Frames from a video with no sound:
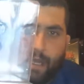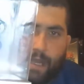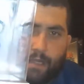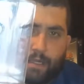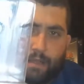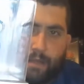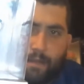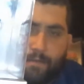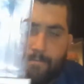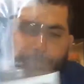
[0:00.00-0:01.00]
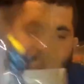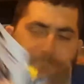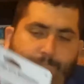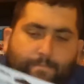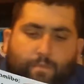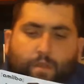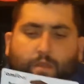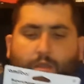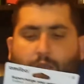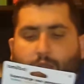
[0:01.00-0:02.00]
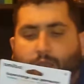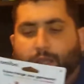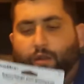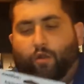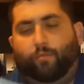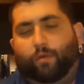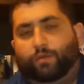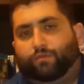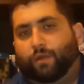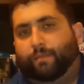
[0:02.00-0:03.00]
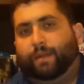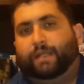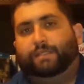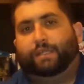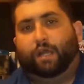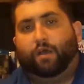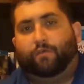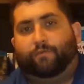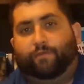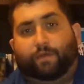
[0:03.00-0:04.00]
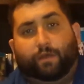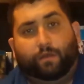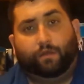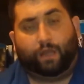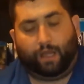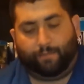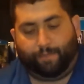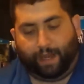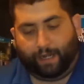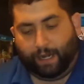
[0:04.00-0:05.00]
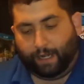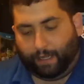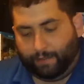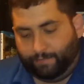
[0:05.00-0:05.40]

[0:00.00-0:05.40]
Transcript: handgun there. It almost reminiscent of Bayonetta.